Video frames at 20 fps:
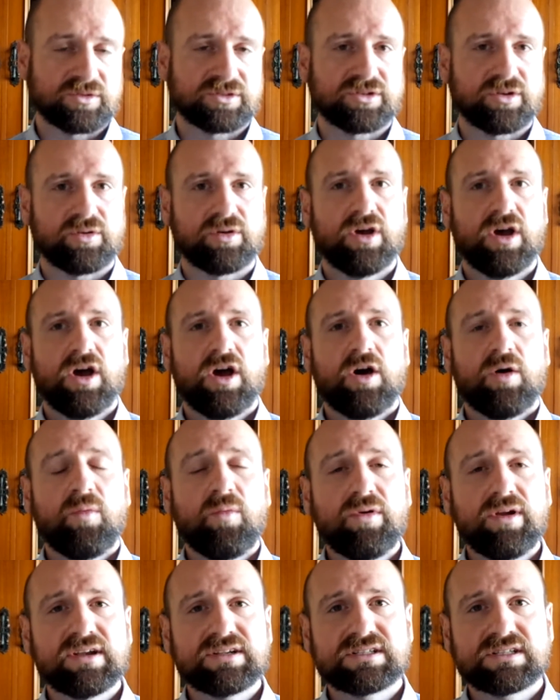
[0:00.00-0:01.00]
So
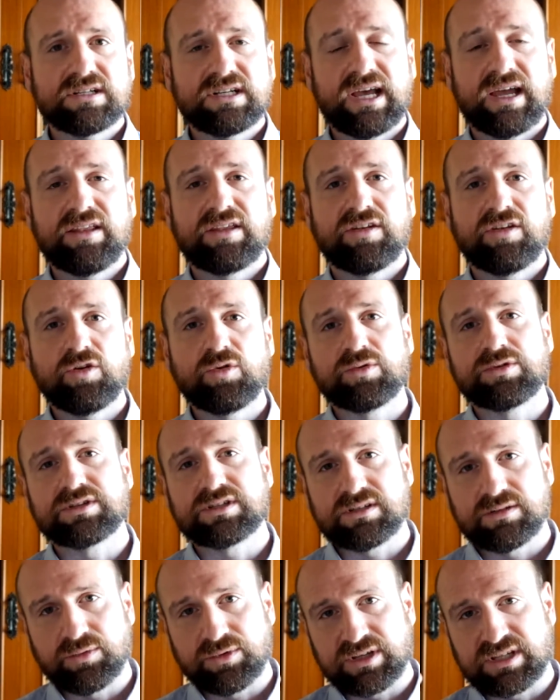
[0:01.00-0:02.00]
what I still had to do
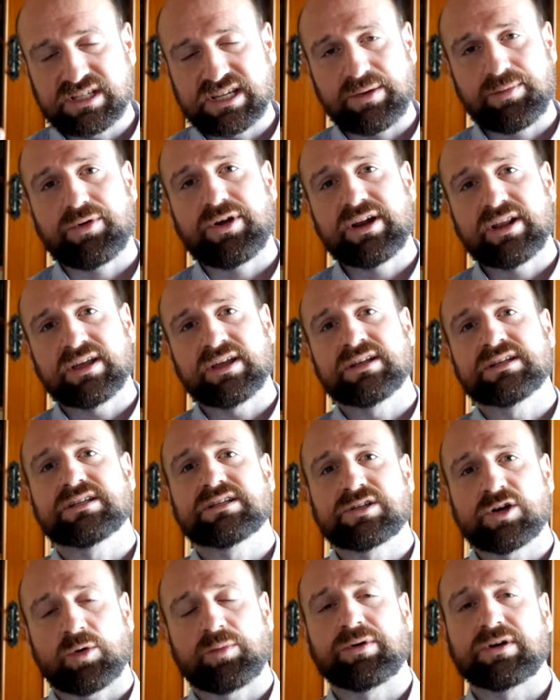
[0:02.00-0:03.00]
was separate it
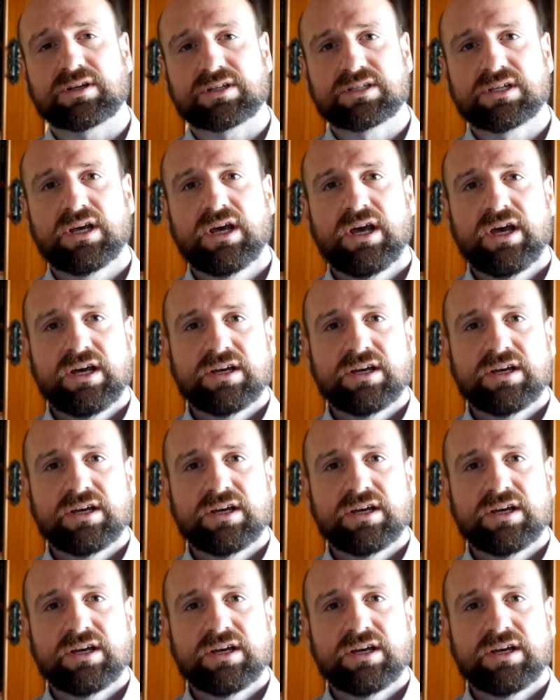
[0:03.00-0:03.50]
into topics.